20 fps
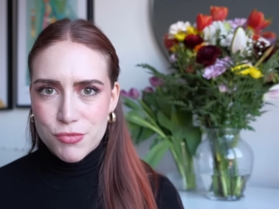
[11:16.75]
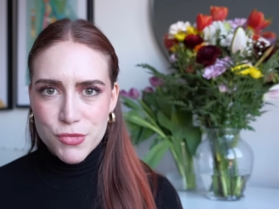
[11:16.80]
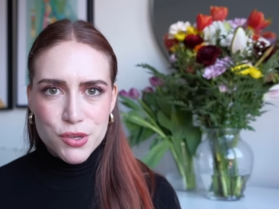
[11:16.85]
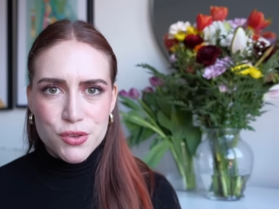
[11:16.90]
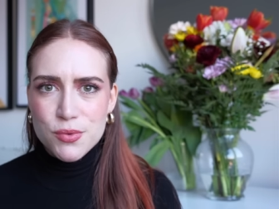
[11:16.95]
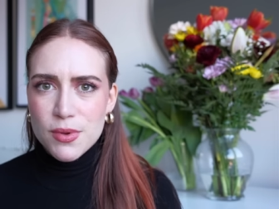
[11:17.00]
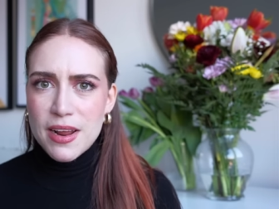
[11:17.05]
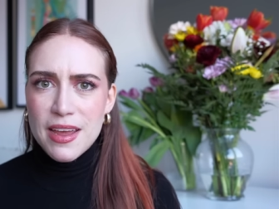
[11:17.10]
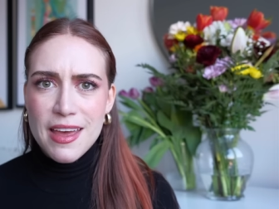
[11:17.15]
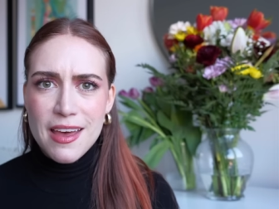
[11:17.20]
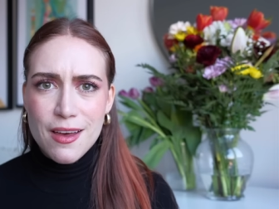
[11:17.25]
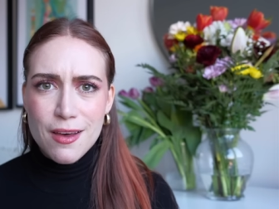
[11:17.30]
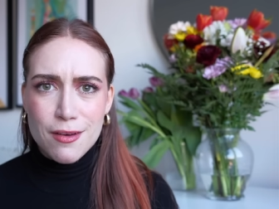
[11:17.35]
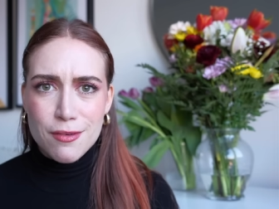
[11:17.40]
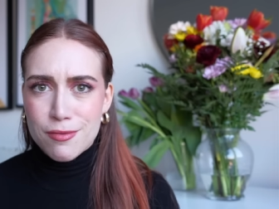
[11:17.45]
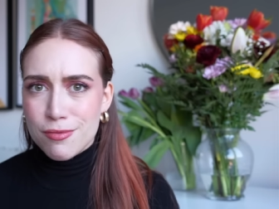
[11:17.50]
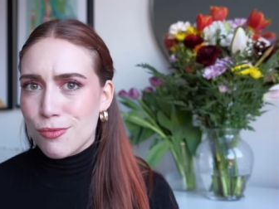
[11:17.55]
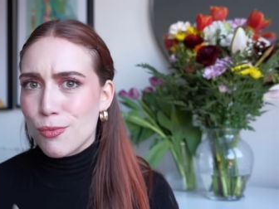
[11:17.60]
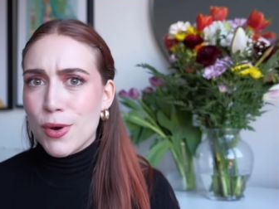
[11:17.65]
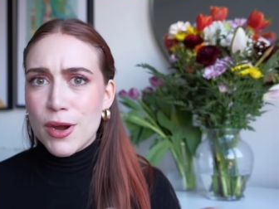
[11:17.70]
Use what I
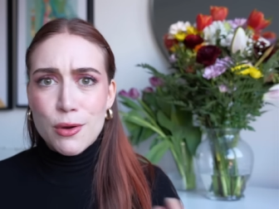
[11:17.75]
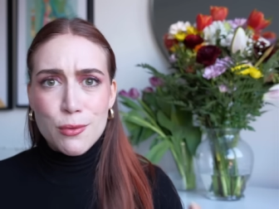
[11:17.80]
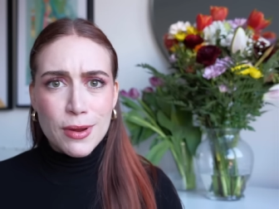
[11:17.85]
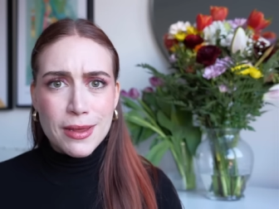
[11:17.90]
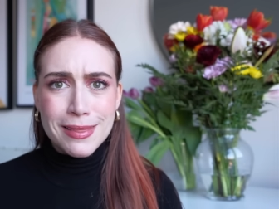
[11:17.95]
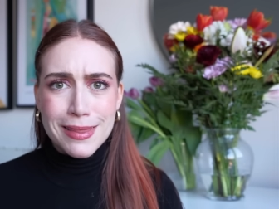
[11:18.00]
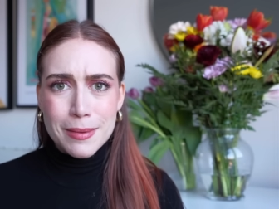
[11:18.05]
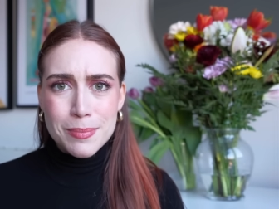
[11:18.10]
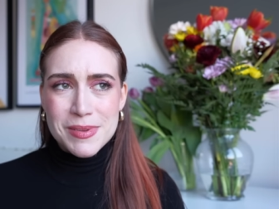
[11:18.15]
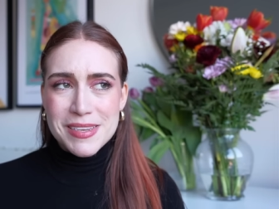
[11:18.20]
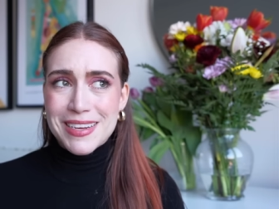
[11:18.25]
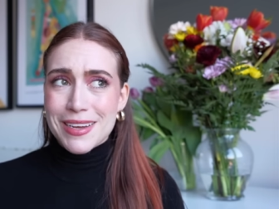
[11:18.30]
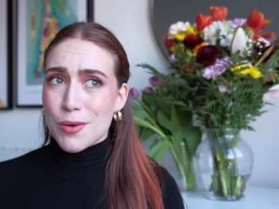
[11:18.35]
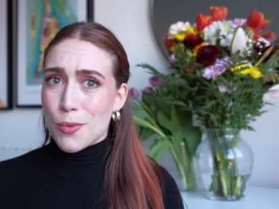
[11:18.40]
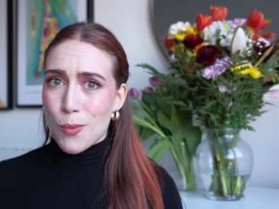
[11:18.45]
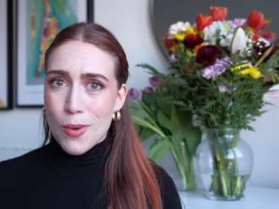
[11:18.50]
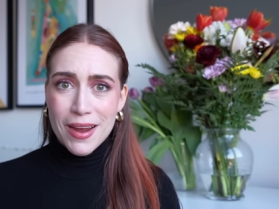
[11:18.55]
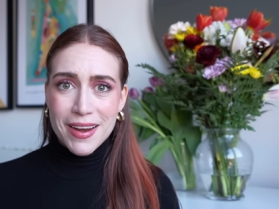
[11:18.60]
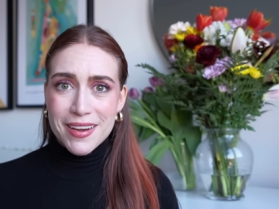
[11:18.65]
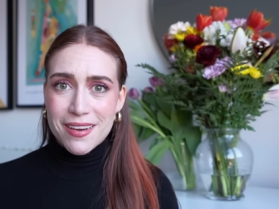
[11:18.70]
have, wear red lipstick,
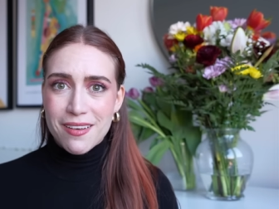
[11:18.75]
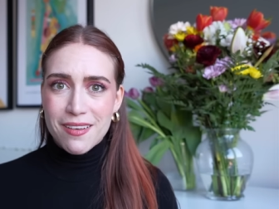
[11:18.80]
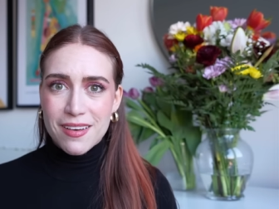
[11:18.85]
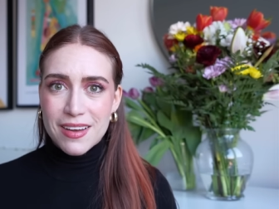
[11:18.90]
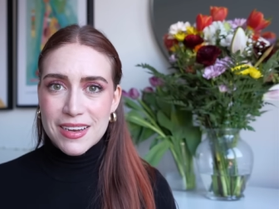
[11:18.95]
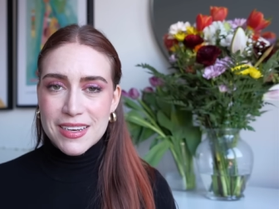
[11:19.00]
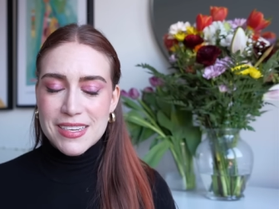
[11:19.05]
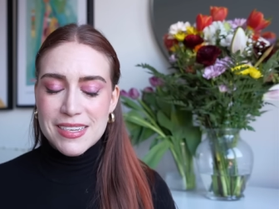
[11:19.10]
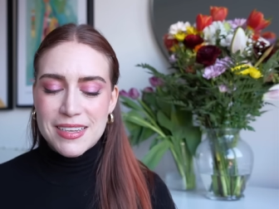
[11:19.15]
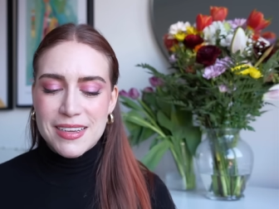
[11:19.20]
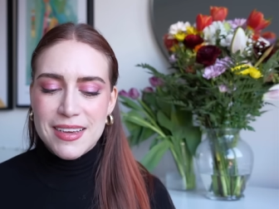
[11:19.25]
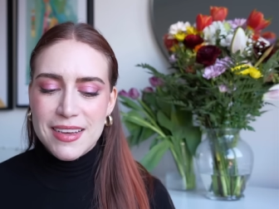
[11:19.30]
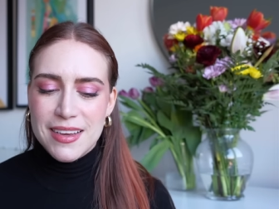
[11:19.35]
why not?